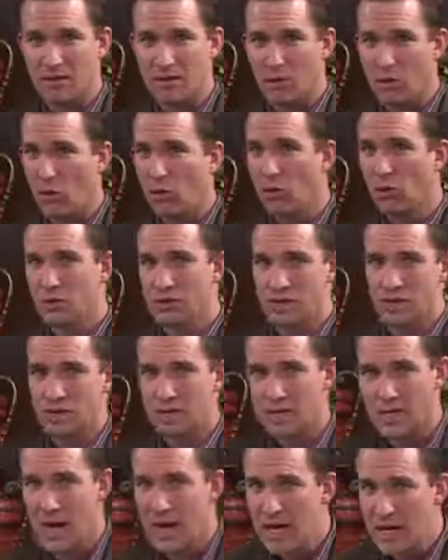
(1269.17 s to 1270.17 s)
Oh,
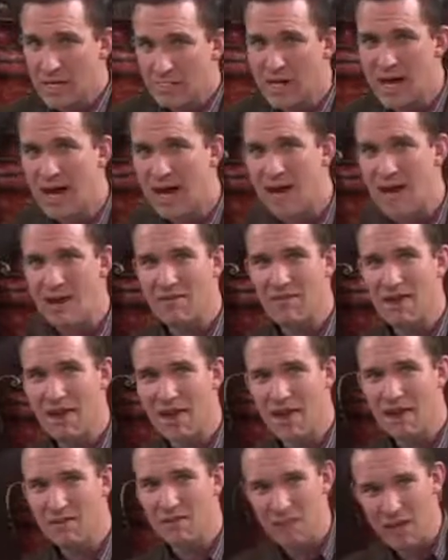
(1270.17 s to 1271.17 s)
society may laugh at
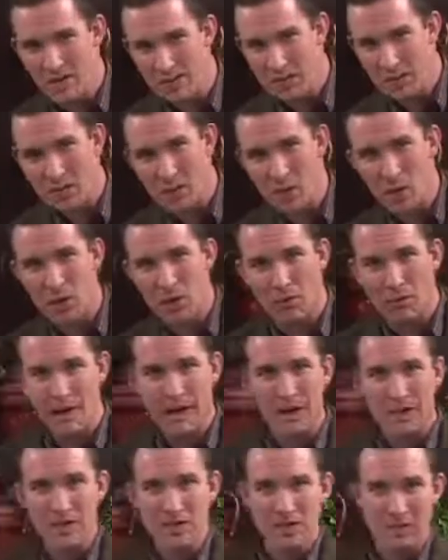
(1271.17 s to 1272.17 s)
it, people in the world
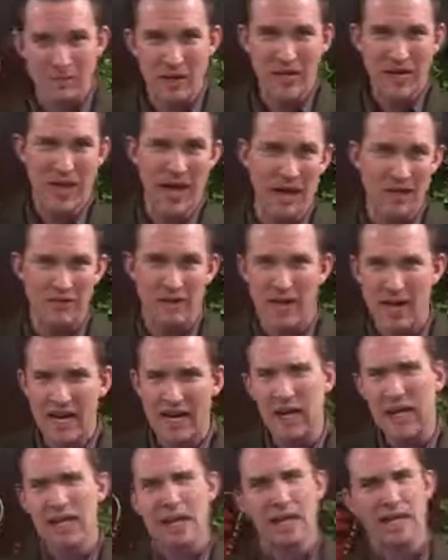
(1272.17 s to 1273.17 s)
around us may laugh at
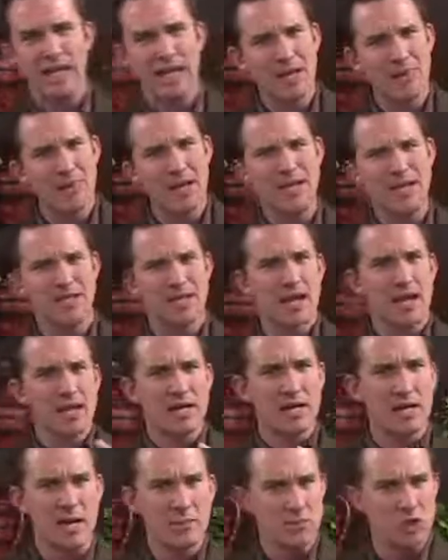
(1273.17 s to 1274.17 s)
it, and they may say,
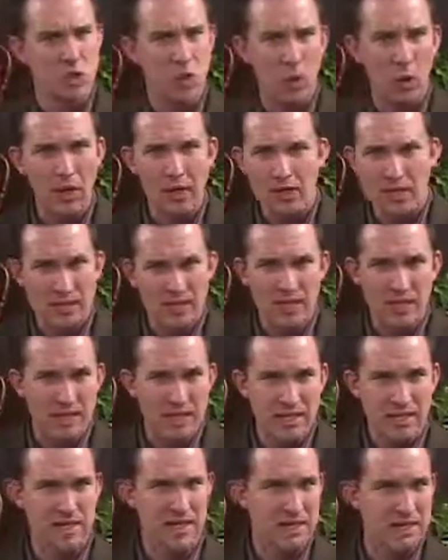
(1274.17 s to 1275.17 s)
Come join us in
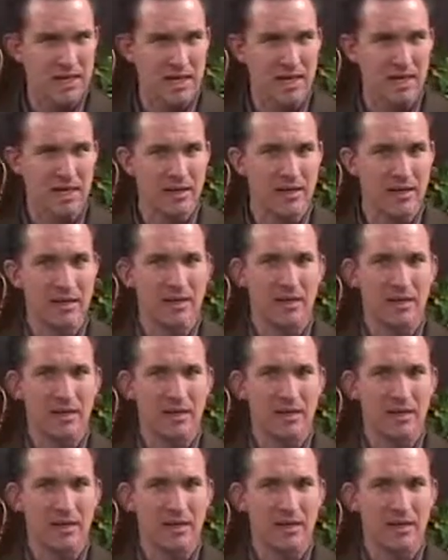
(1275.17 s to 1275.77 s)
this sin.